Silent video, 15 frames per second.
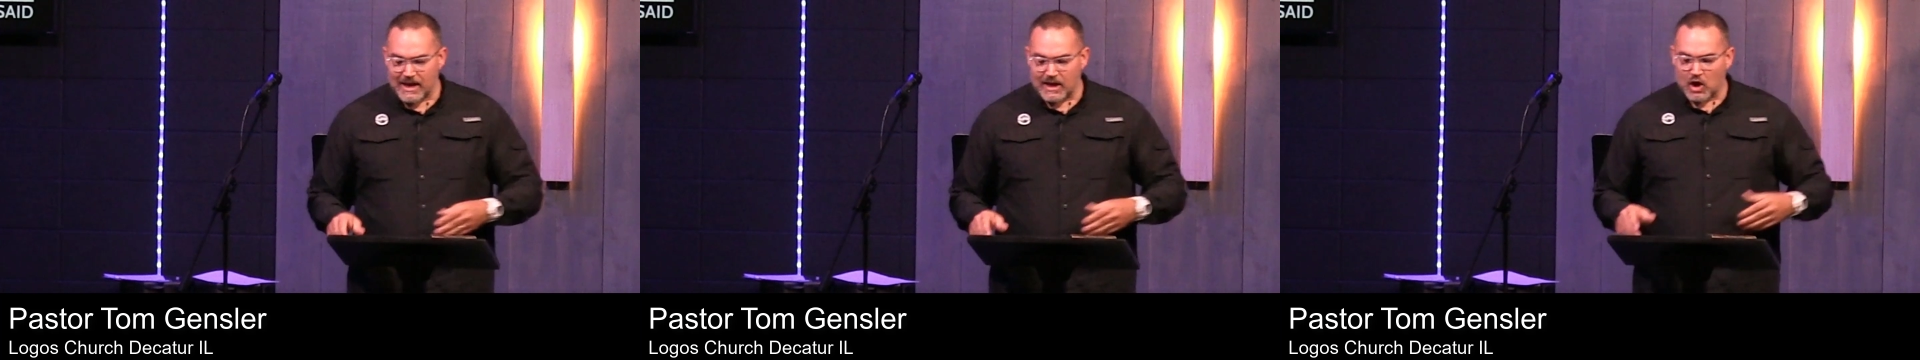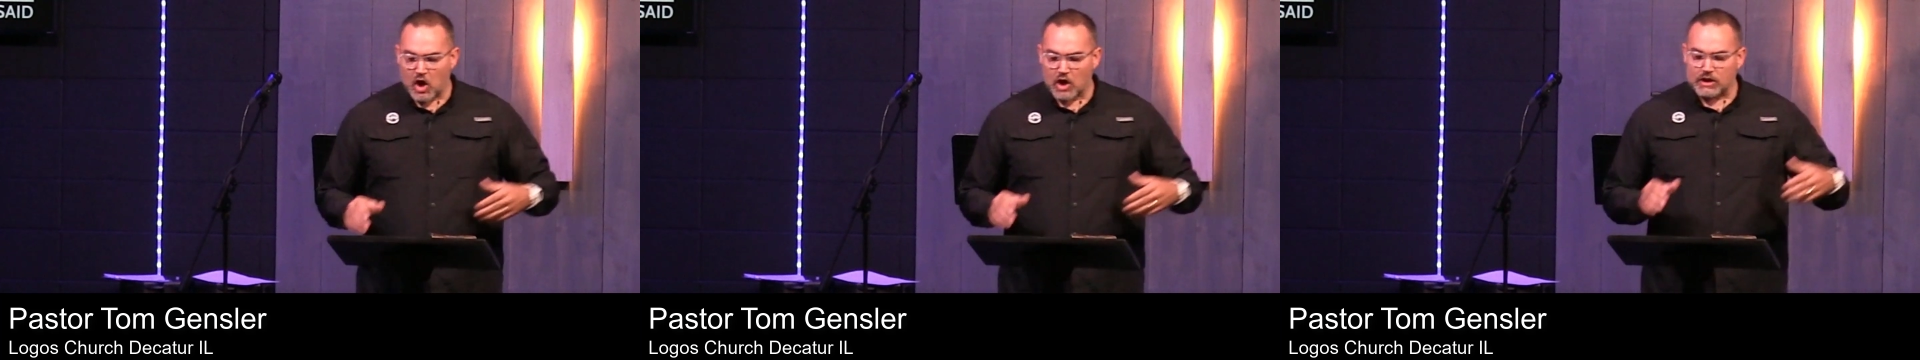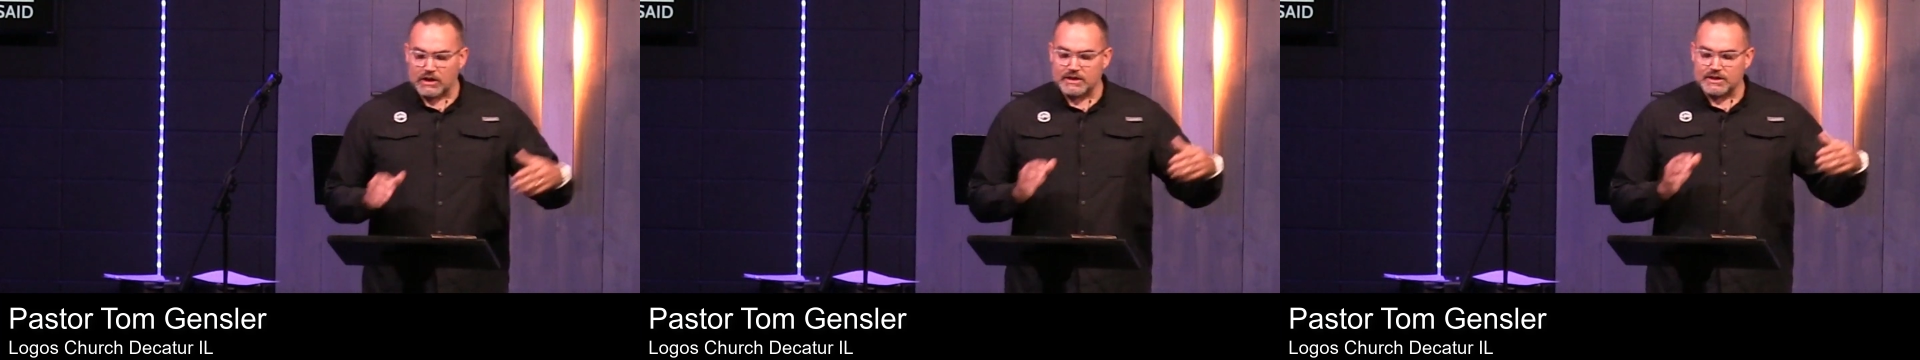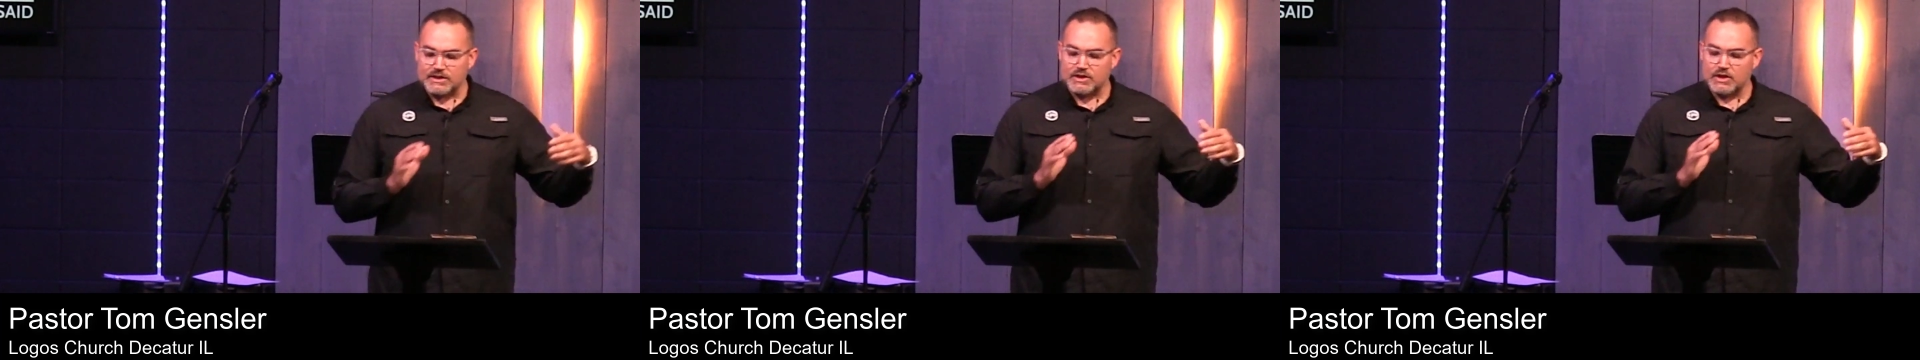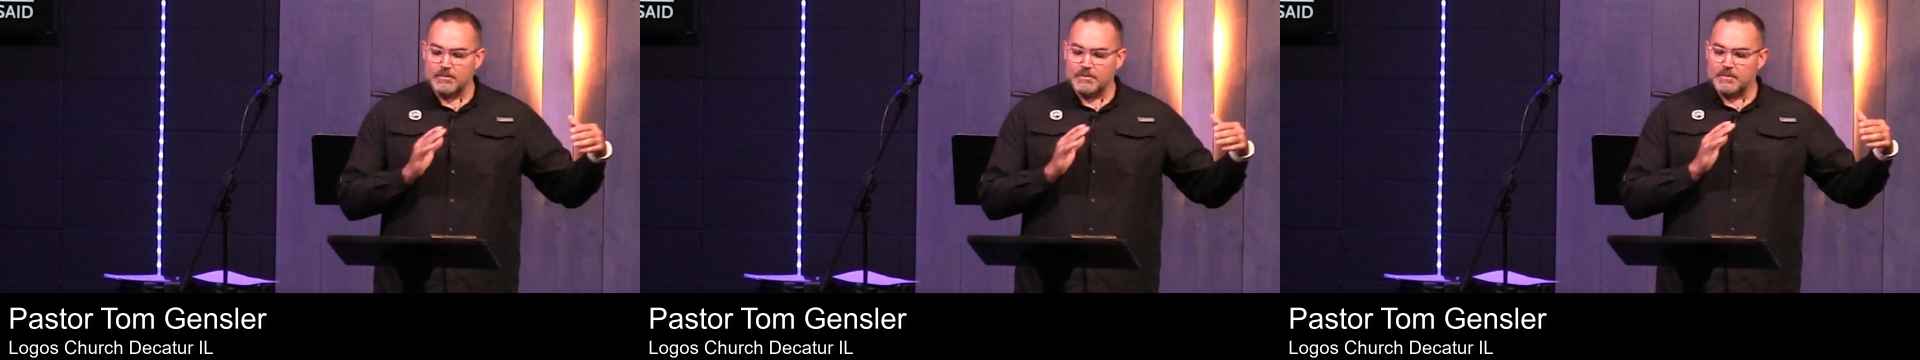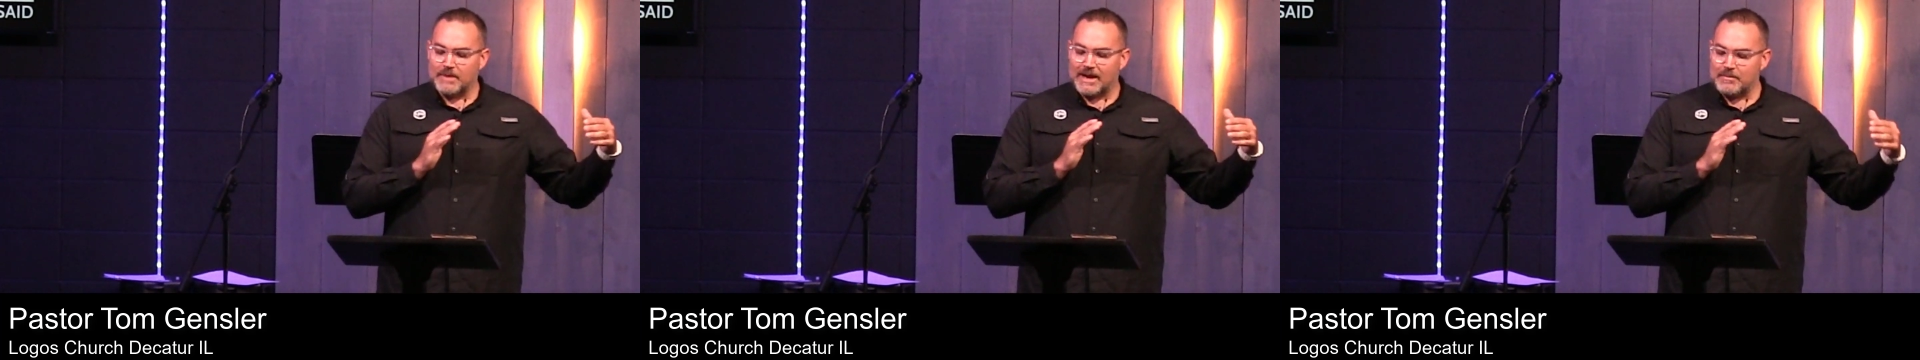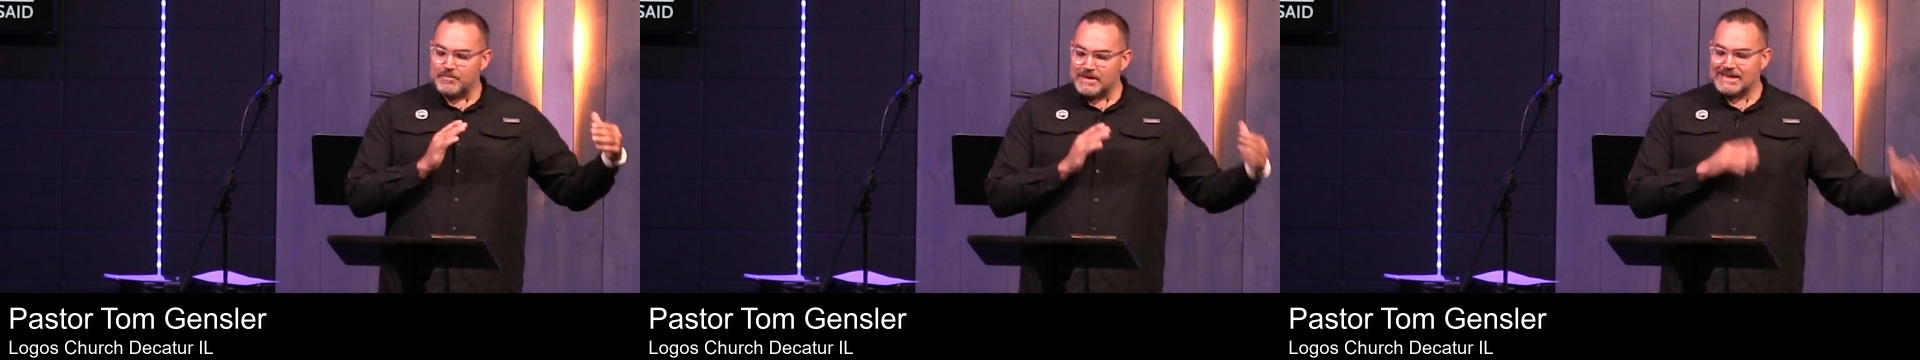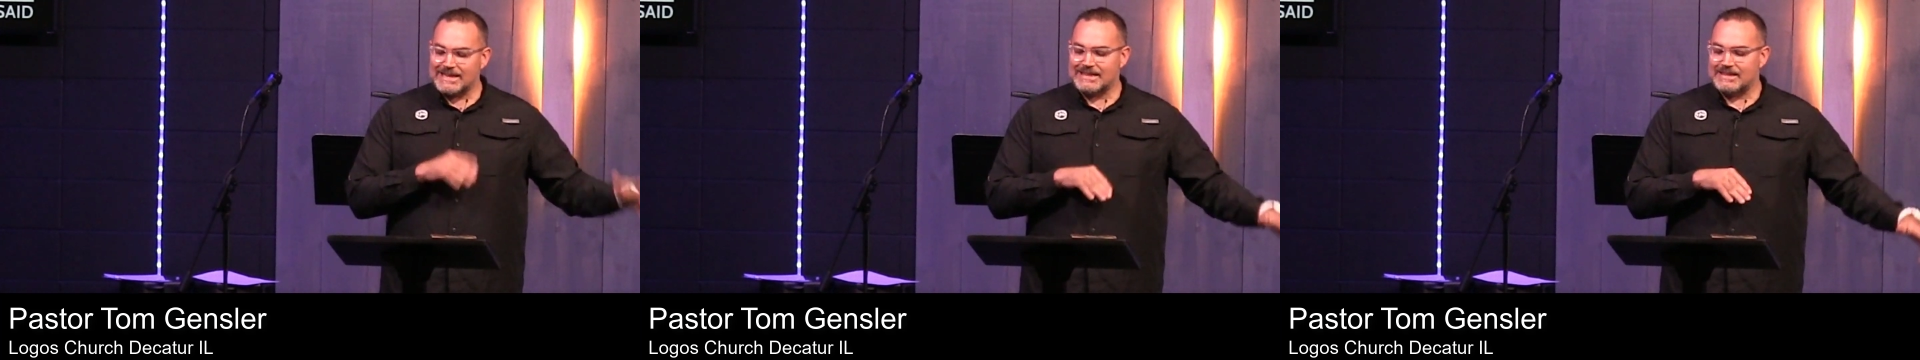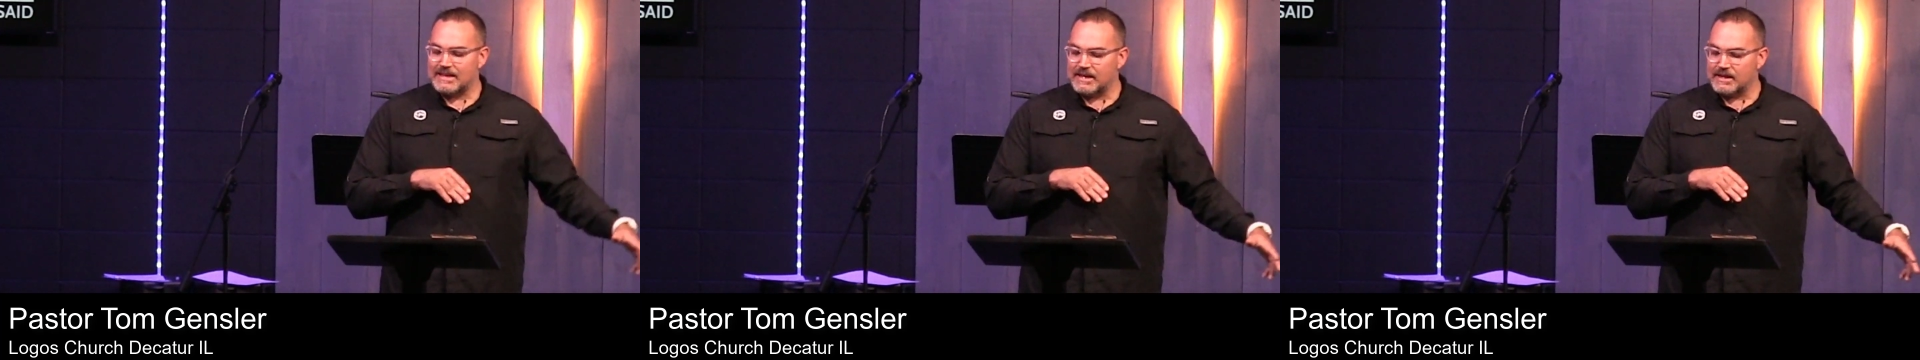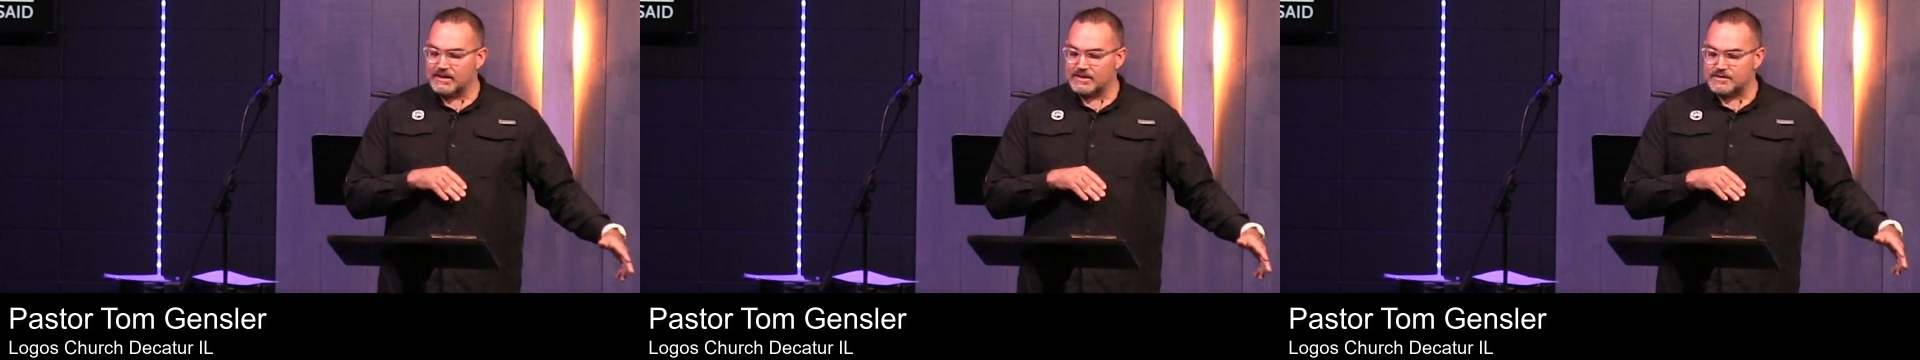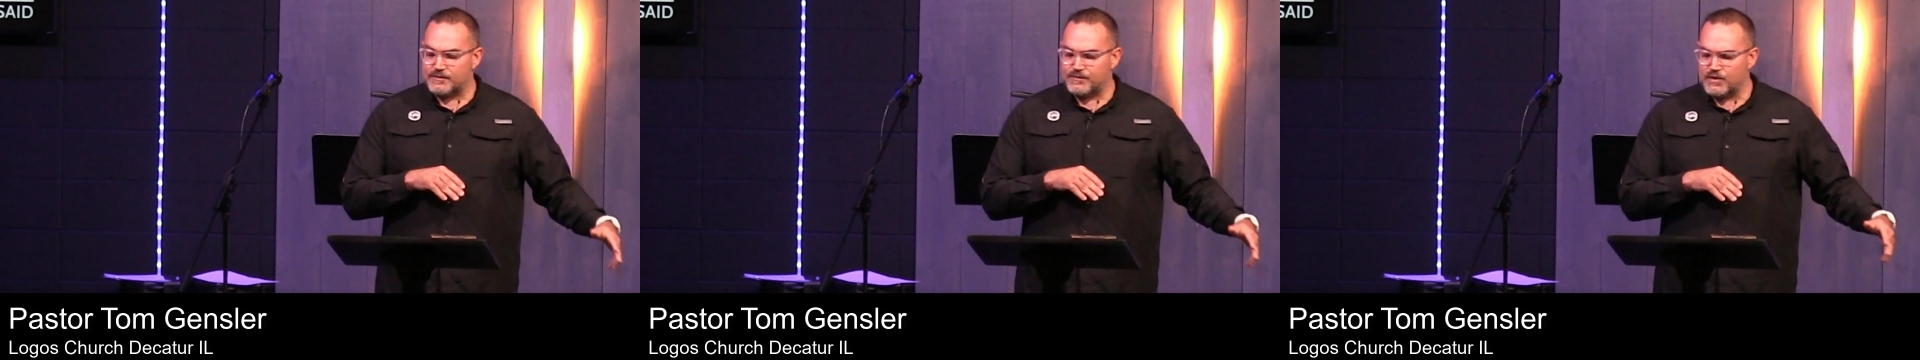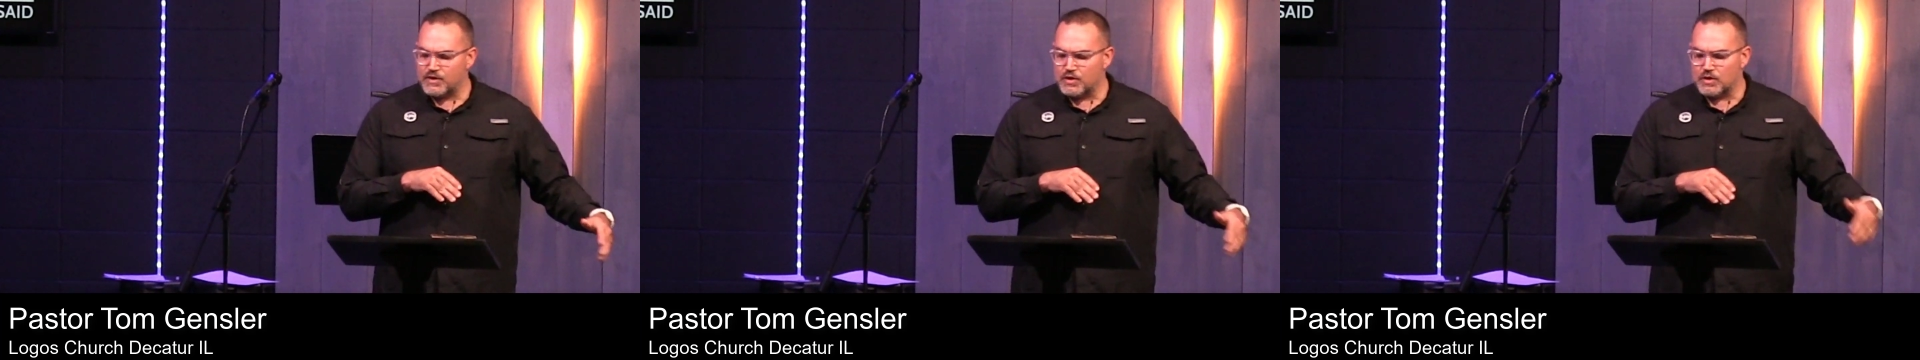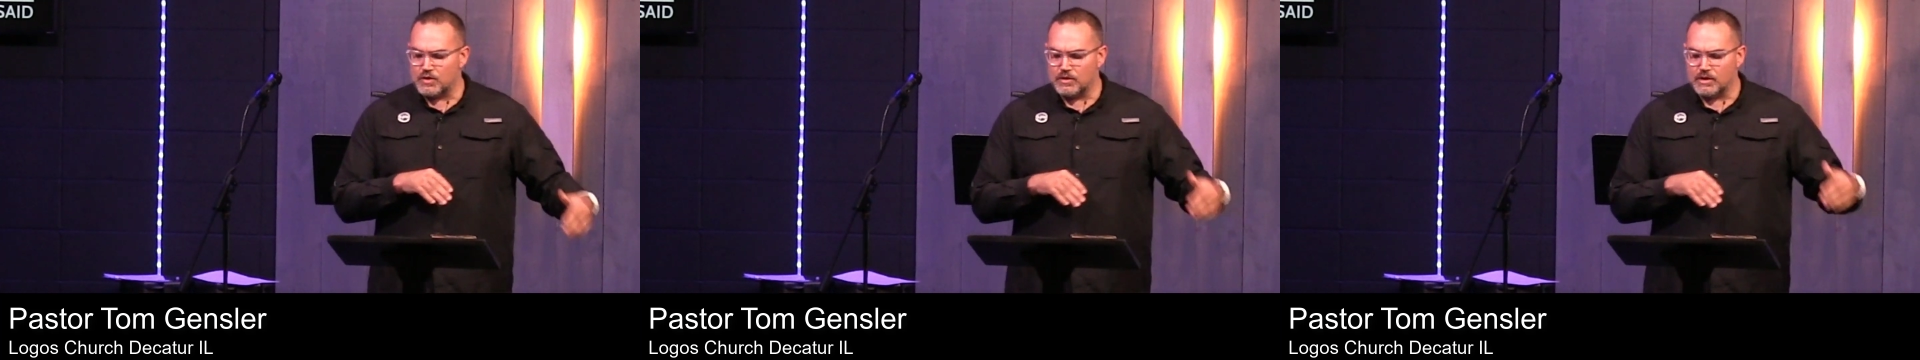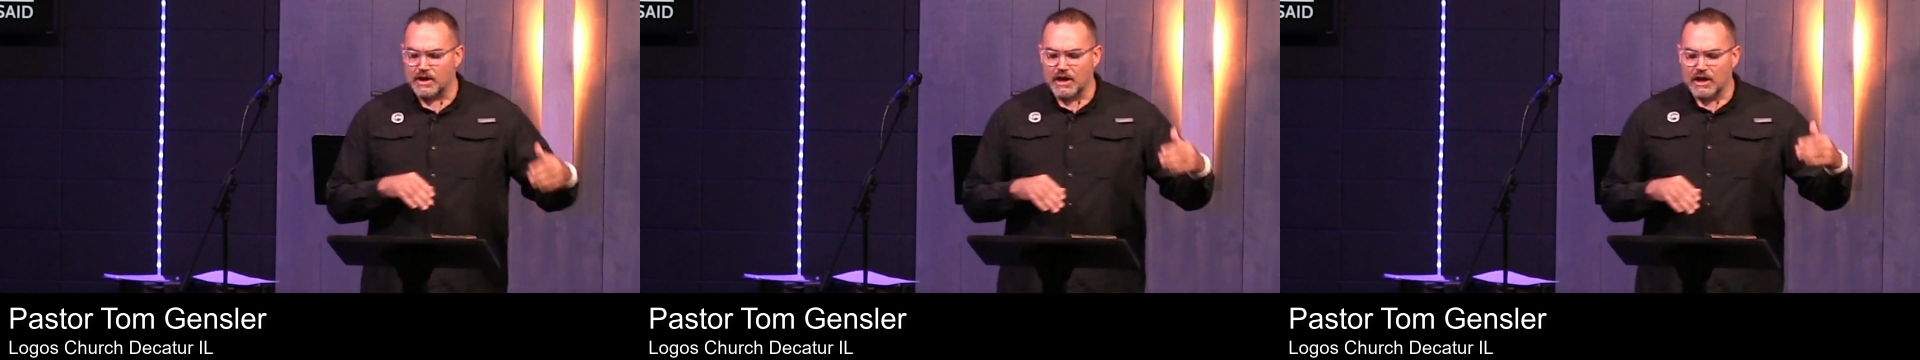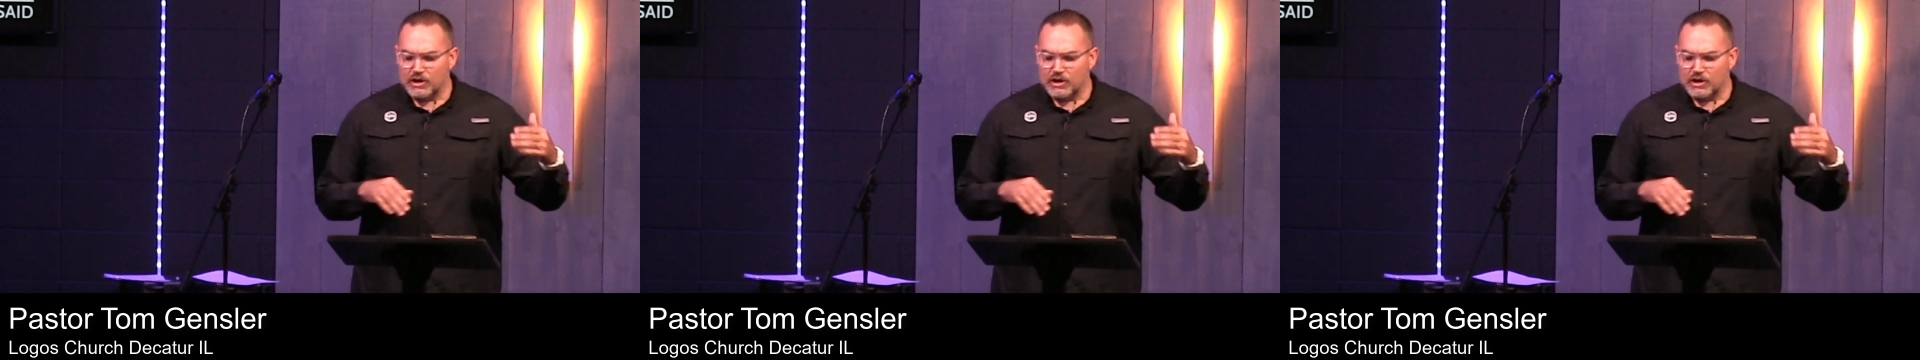and are consumed by many things: food,